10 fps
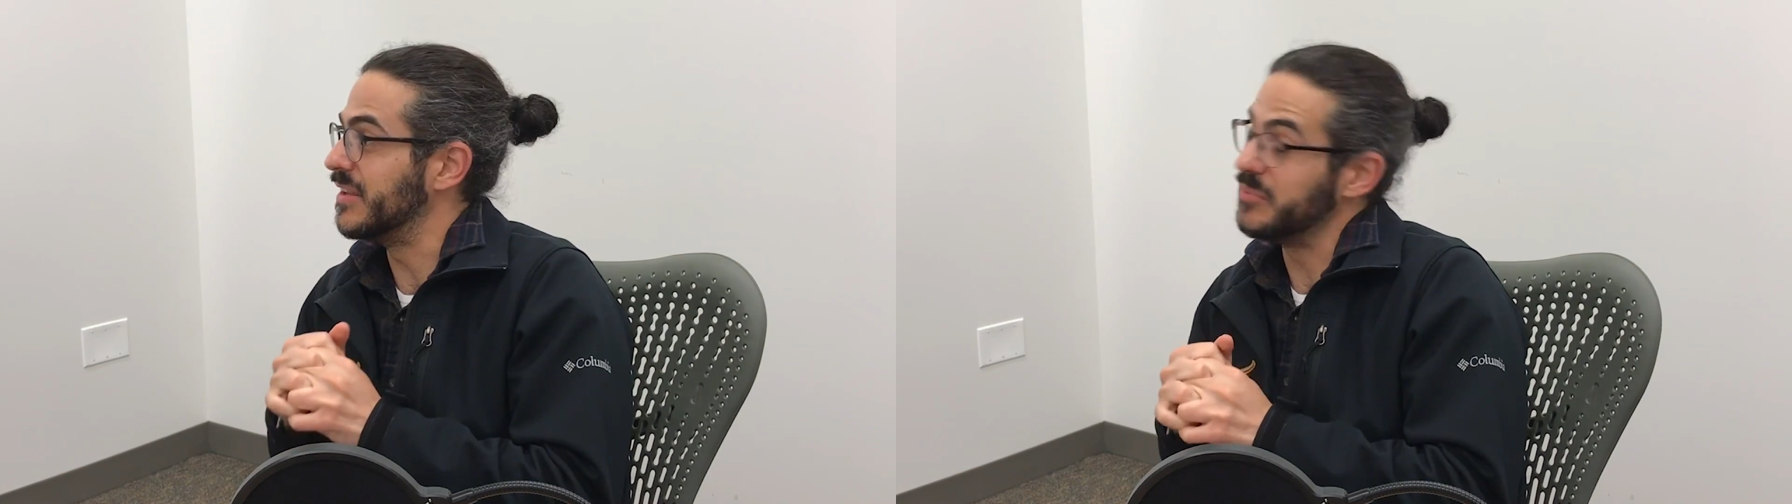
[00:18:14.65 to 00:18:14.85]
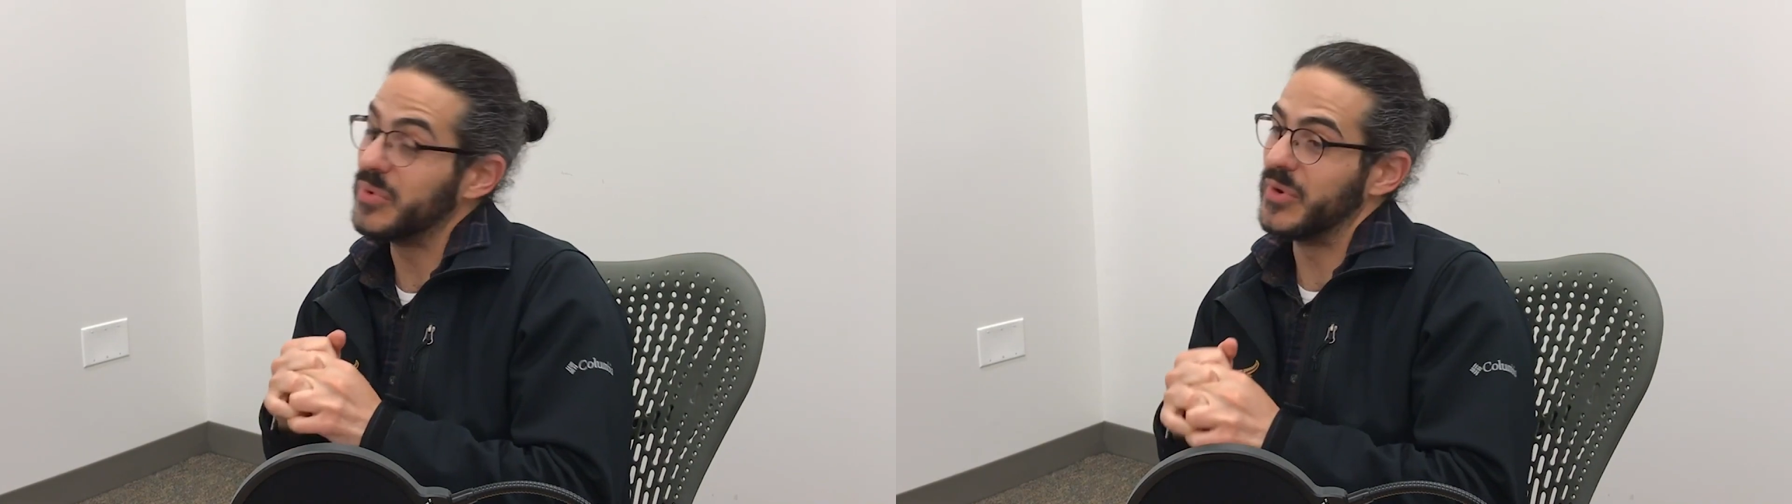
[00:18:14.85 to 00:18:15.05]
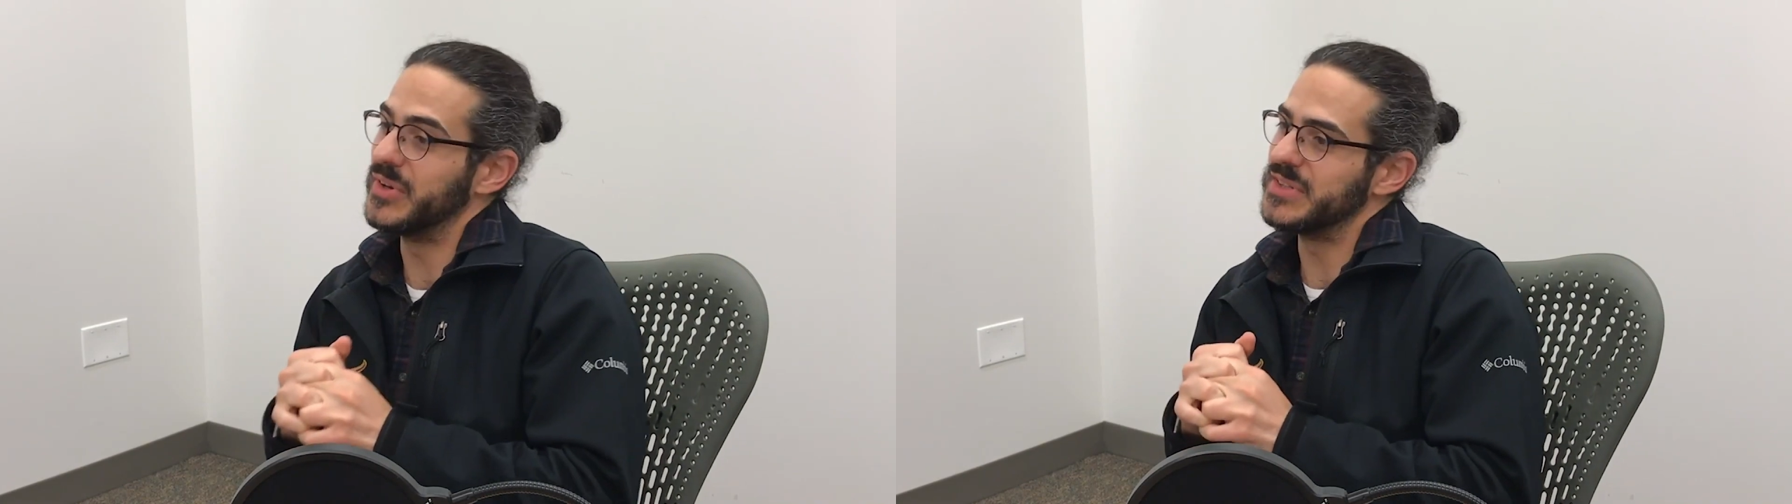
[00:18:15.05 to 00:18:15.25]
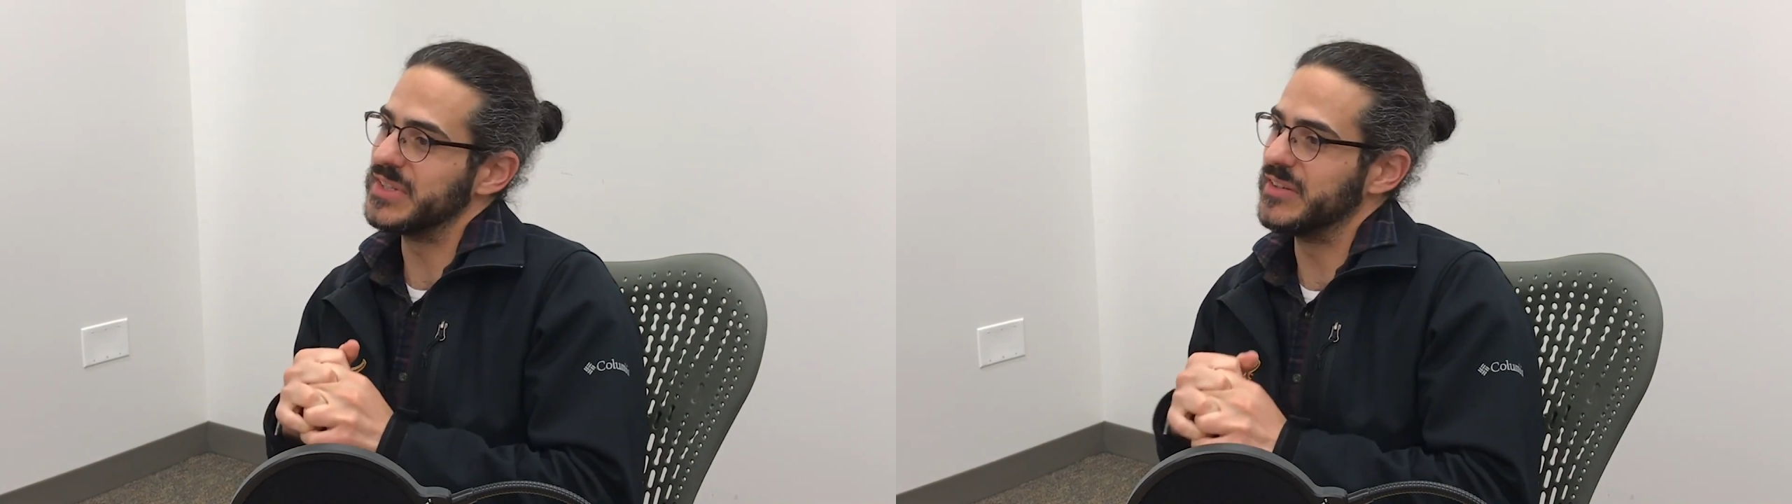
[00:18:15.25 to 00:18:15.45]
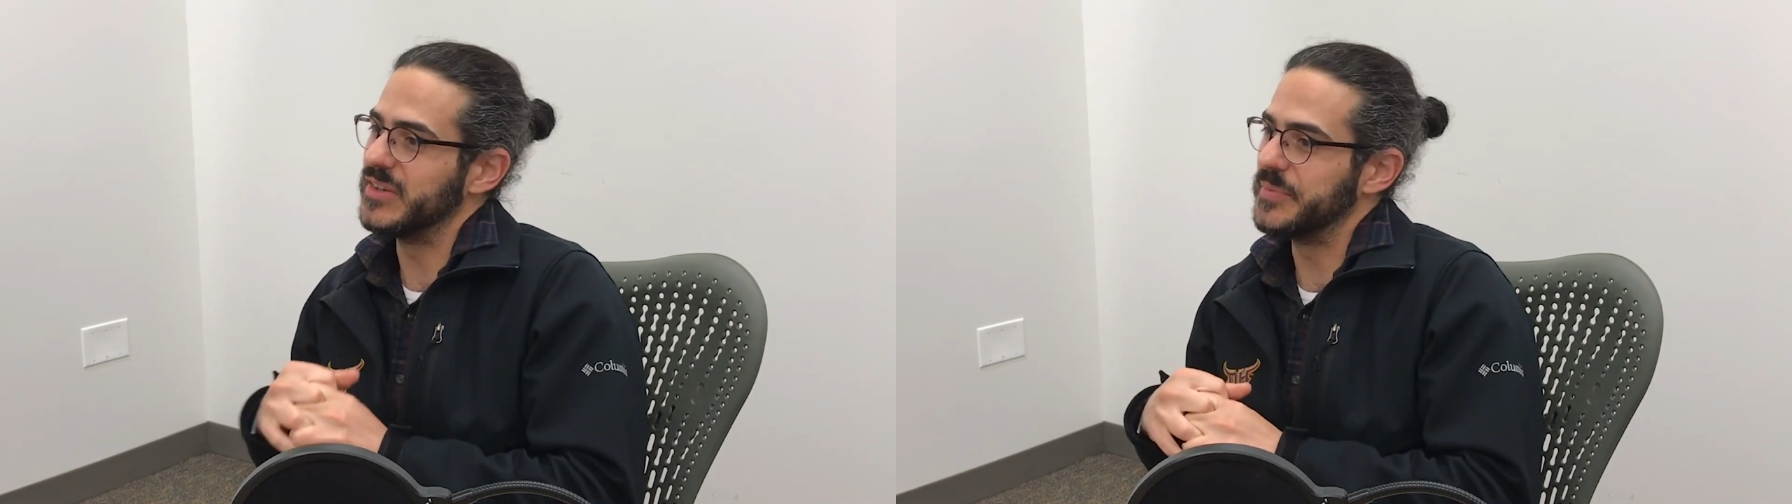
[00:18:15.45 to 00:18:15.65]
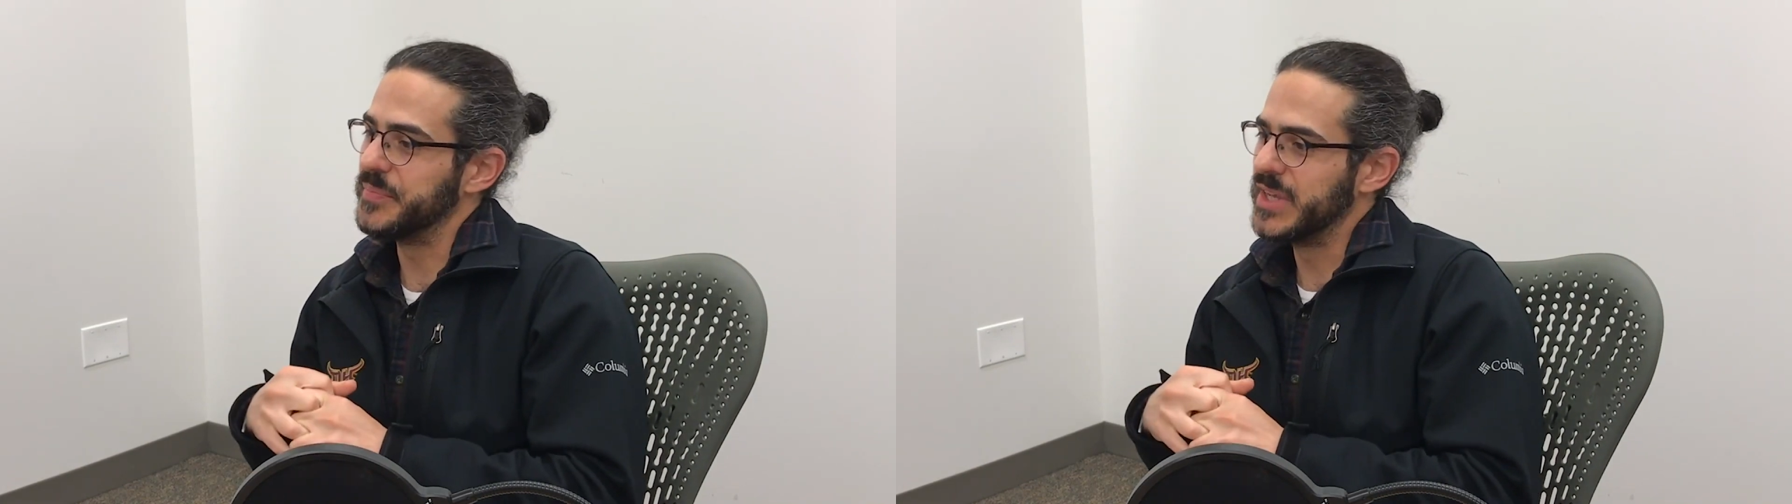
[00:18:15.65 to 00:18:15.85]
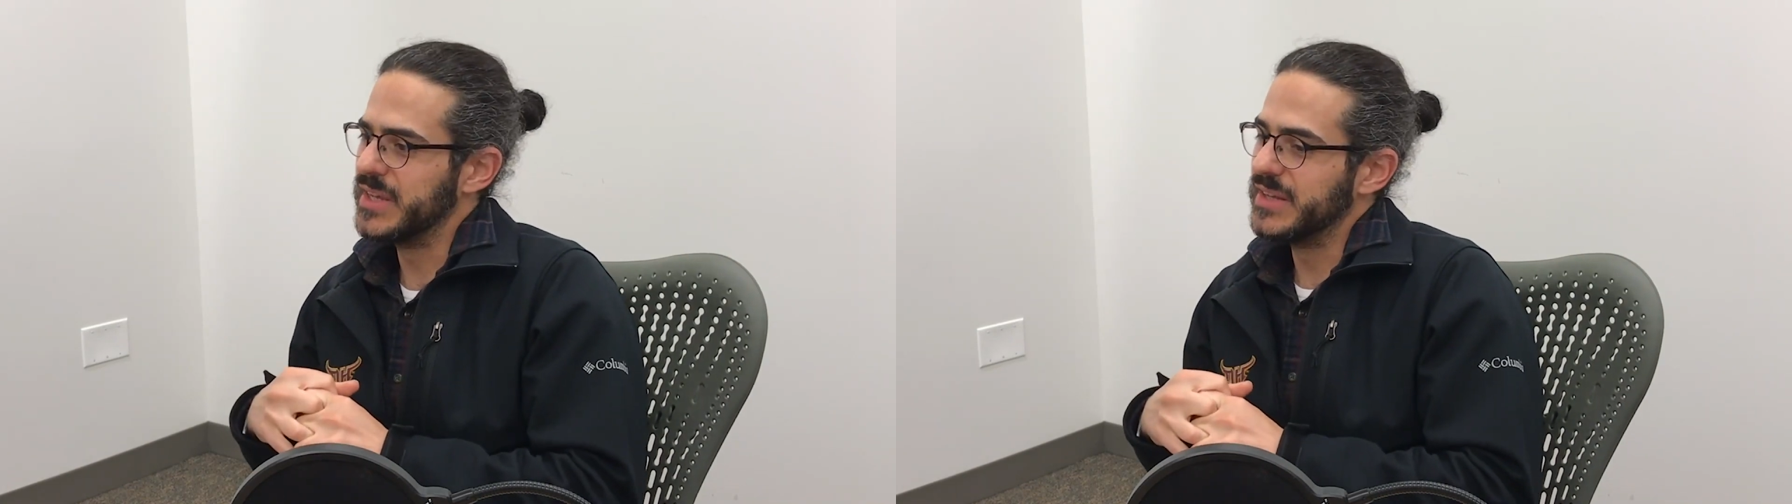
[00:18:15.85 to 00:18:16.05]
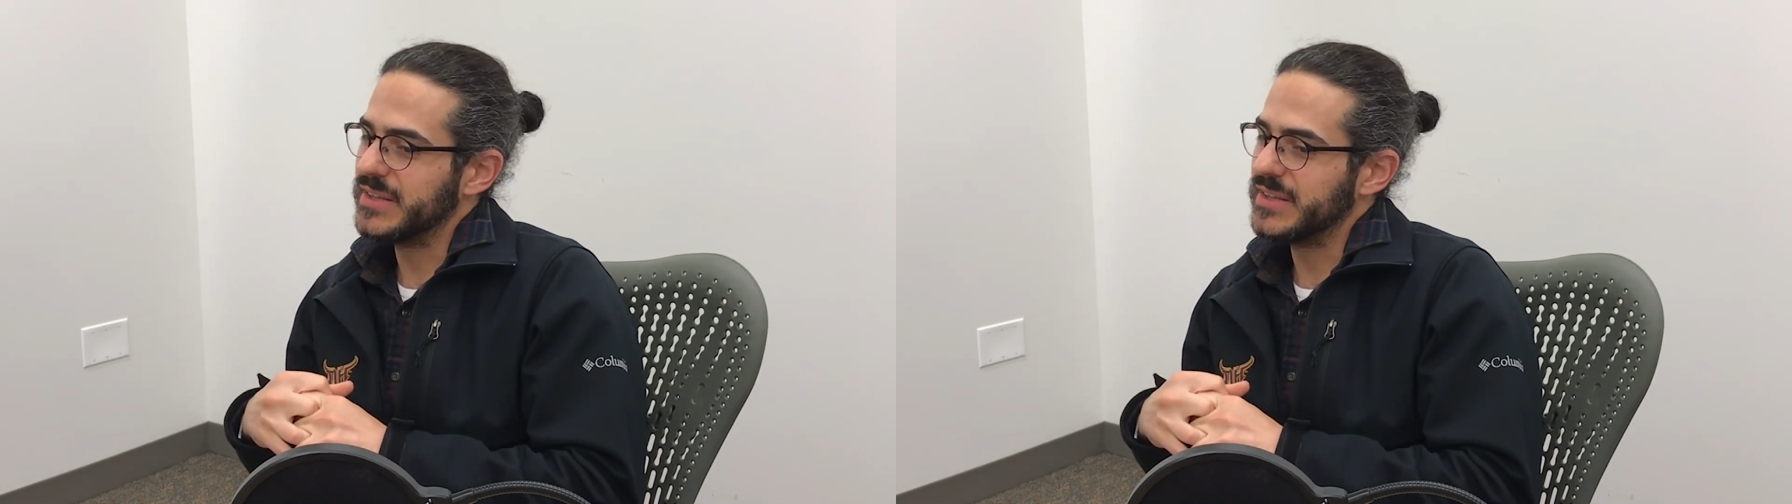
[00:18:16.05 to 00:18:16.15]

the importance of it.